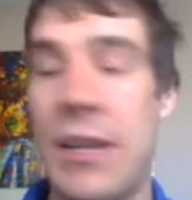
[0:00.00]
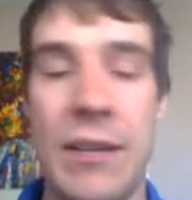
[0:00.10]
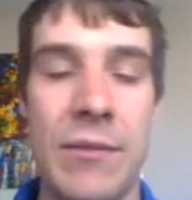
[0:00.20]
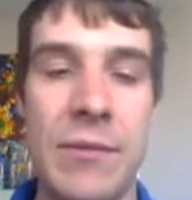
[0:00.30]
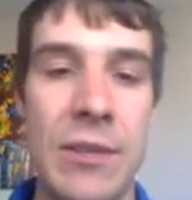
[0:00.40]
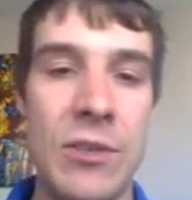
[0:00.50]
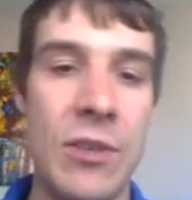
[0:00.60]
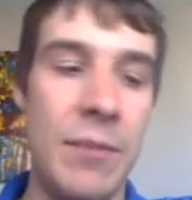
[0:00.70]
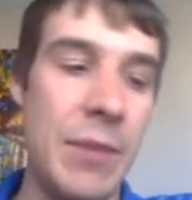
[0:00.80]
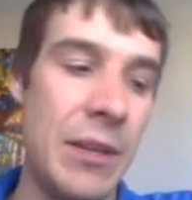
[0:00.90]
was a
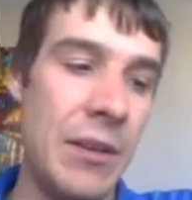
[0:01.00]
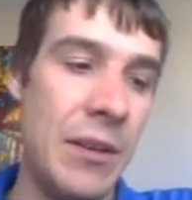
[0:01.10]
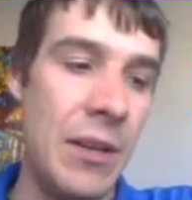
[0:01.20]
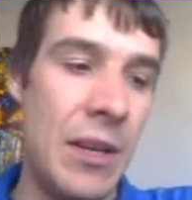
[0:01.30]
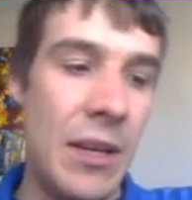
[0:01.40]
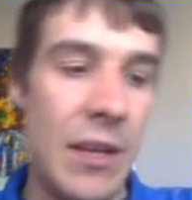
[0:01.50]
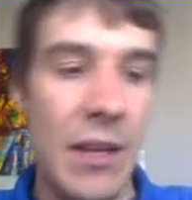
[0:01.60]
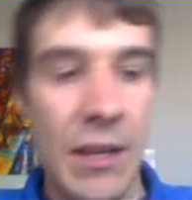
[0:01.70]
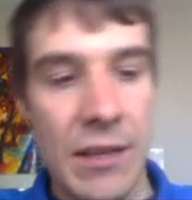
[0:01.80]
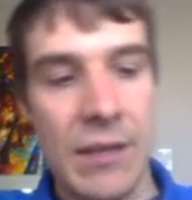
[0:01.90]
German
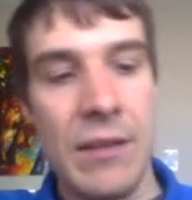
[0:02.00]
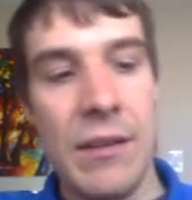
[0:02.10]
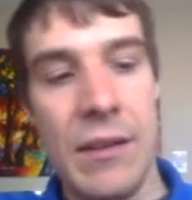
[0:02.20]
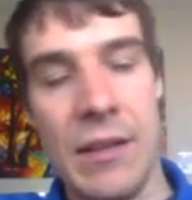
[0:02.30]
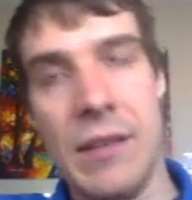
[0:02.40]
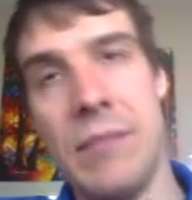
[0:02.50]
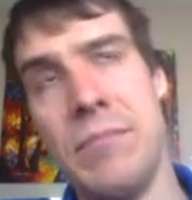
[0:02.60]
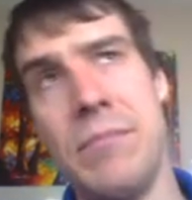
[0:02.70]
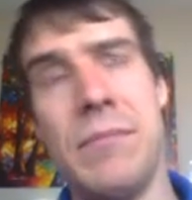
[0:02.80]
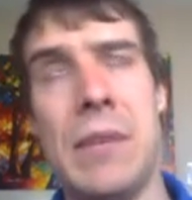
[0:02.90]
in
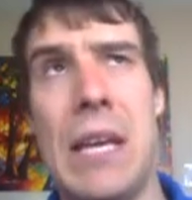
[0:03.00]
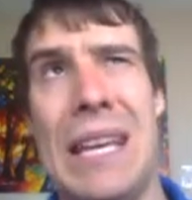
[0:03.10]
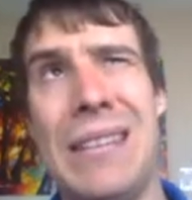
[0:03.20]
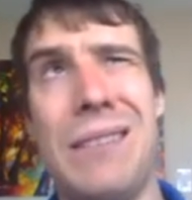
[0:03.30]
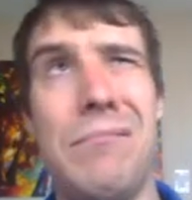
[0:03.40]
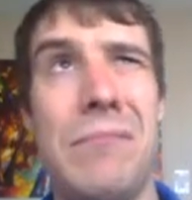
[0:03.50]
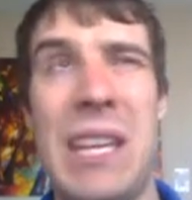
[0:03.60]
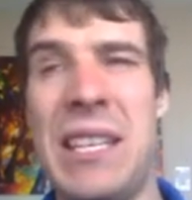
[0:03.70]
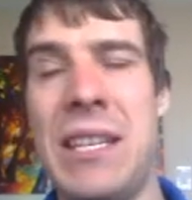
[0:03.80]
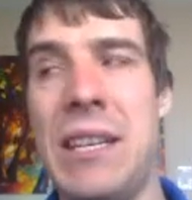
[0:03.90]

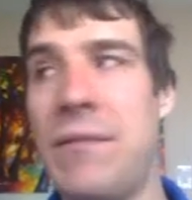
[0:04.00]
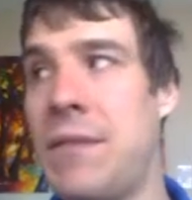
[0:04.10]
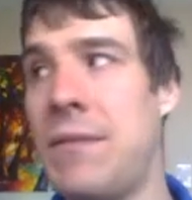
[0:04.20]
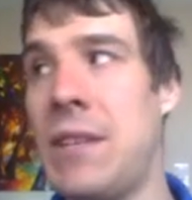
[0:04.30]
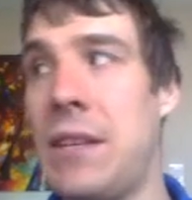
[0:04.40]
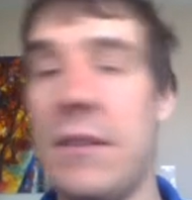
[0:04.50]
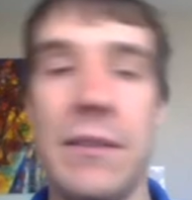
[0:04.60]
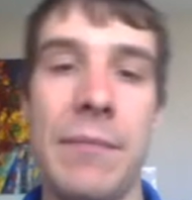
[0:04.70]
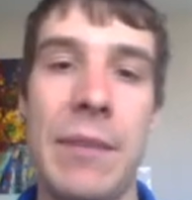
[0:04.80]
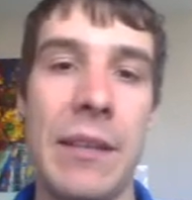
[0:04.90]
1815 or
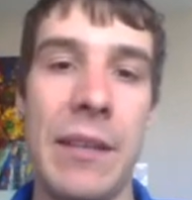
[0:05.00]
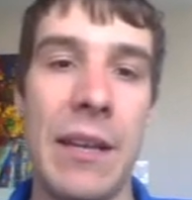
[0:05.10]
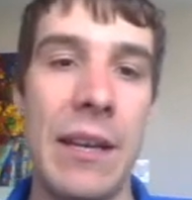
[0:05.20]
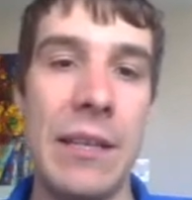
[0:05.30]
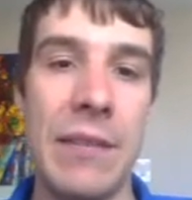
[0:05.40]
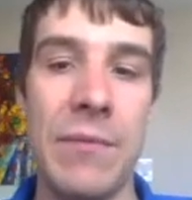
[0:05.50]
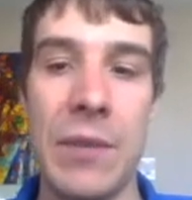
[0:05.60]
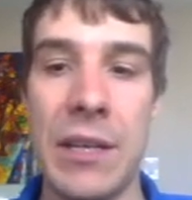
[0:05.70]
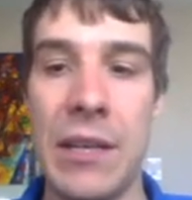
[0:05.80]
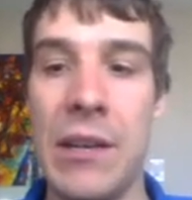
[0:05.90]
something like that,
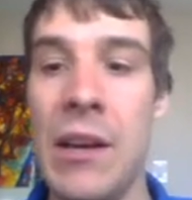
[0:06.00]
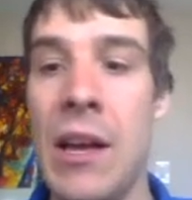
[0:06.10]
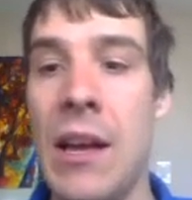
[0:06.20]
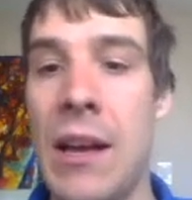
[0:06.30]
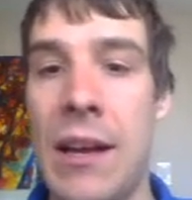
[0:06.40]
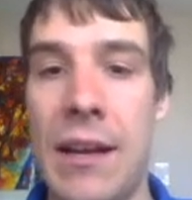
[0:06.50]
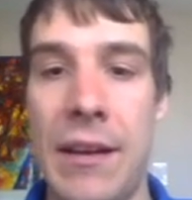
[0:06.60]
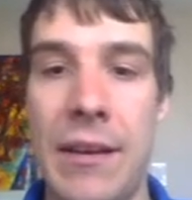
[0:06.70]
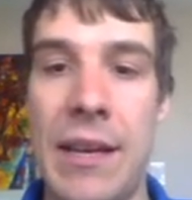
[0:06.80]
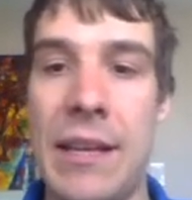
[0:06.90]
1814.
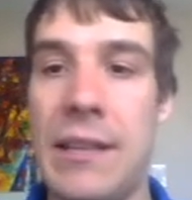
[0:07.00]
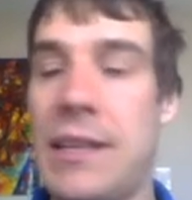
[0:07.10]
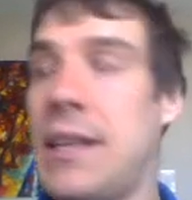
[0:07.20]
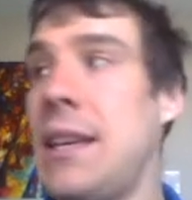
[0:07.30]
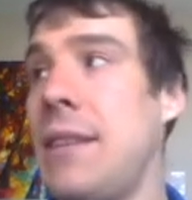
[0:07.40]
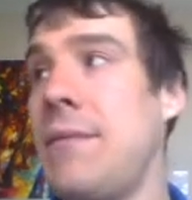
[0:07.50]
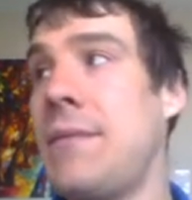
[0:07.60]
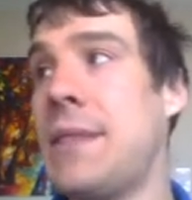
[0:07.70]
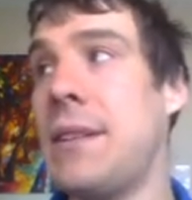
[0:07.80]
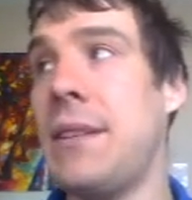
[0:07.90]
And he
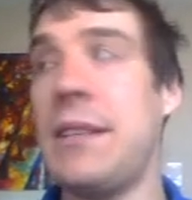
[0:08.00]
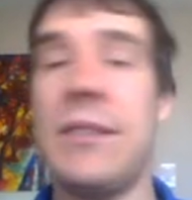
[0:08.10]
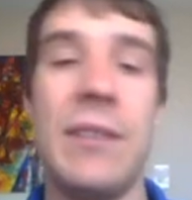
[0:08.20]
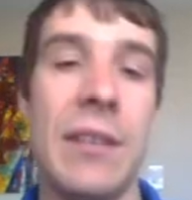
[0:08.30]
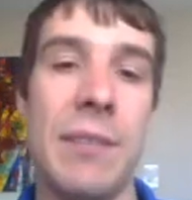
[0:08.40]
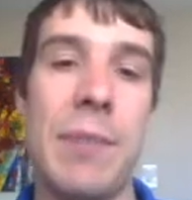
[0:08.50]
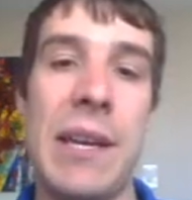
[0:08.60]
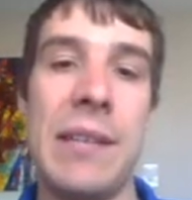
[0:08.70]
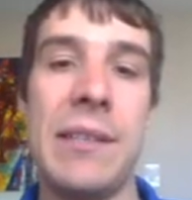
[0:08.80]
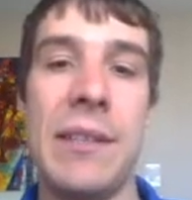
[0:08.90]
saw these dark
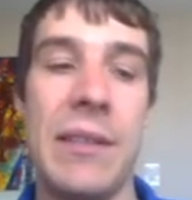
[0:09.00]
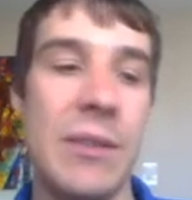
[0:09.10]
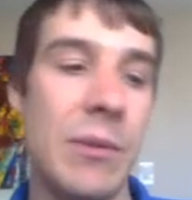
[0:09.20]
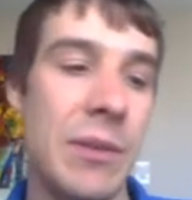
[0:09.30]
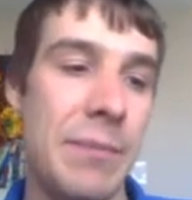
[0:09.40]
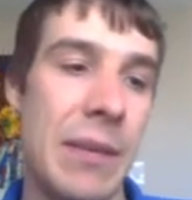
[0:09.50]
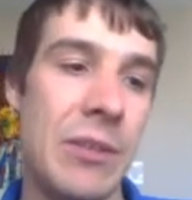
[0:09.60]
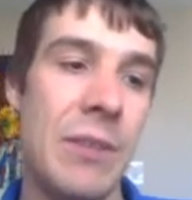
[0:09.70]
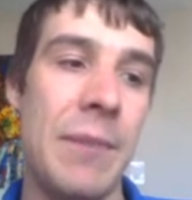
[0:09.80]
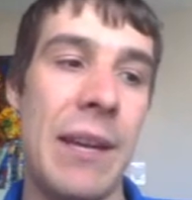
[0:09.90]
bands in the solar
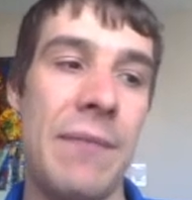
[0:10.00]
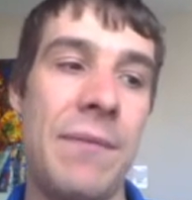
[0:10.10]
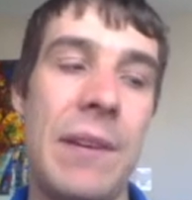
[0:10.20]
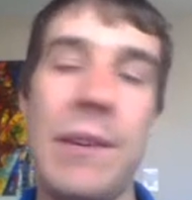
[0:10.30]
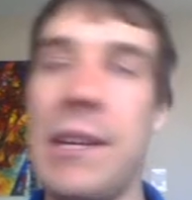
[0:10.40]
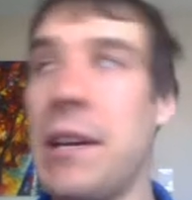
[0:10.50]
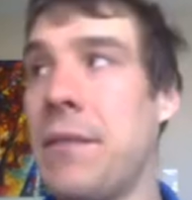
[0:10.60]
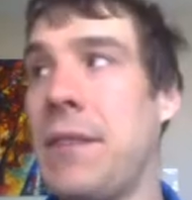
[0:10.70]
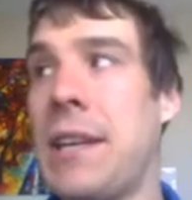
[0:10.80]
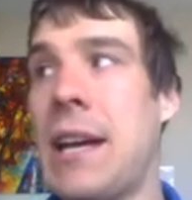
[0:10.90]
spectrum and very
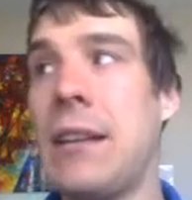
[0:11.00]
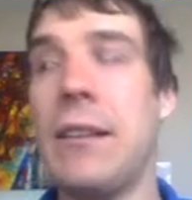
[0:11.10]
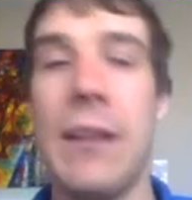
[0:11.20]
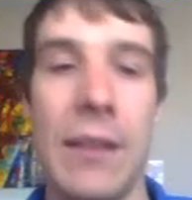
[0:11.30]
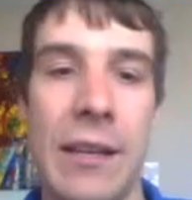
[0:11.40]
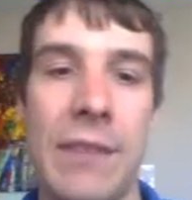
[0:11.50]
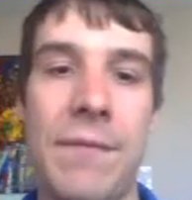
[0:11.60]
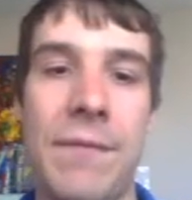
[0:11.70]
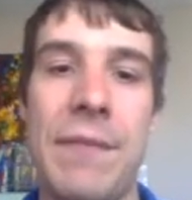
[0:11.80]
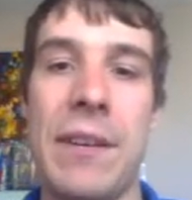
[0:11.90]
carefully cataloged like
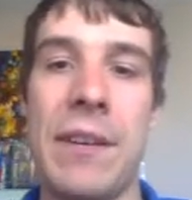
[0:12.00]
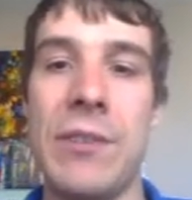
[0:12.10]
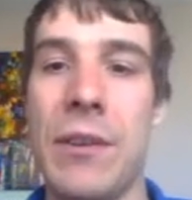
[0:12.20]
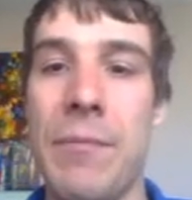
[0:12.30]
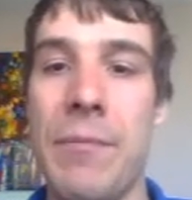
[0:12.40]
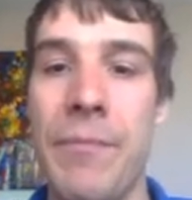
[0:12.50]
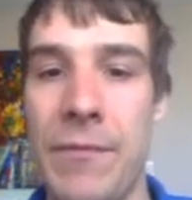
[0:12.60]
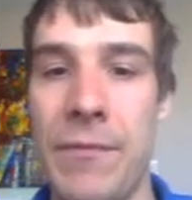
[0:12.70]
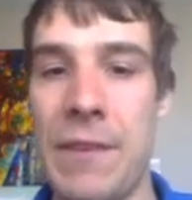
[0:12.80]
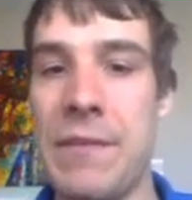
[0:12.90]
500 of them,
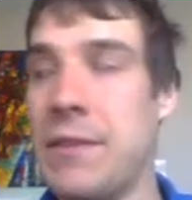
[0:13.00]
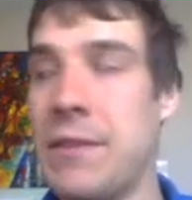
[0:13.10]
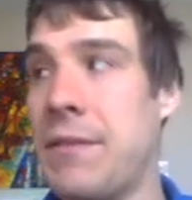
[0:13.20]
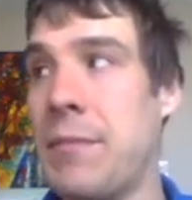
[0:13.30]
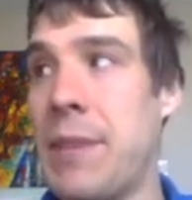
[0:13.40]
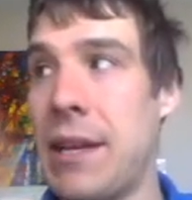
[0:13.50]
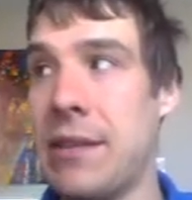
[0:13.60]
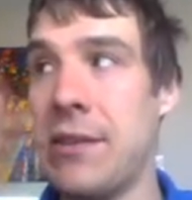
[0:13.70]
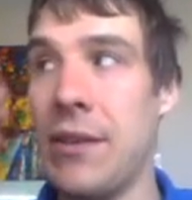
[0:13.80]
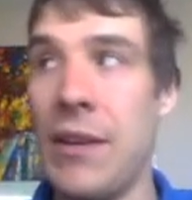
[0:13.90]
500 different
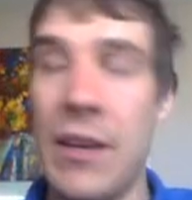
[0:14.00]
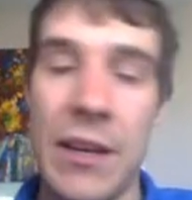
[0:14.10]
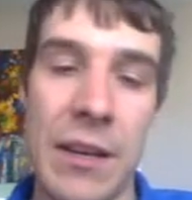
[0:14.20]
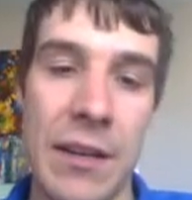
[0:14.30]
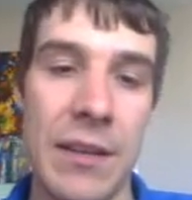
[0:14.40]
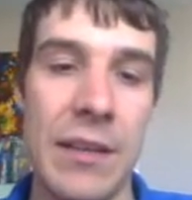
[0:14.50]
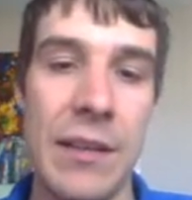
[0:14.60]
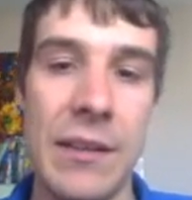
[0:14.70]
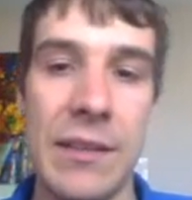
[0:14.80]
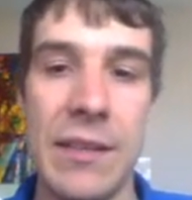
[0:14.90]
bands
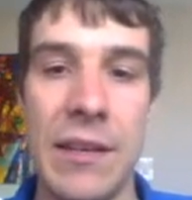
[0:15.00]
in the sun.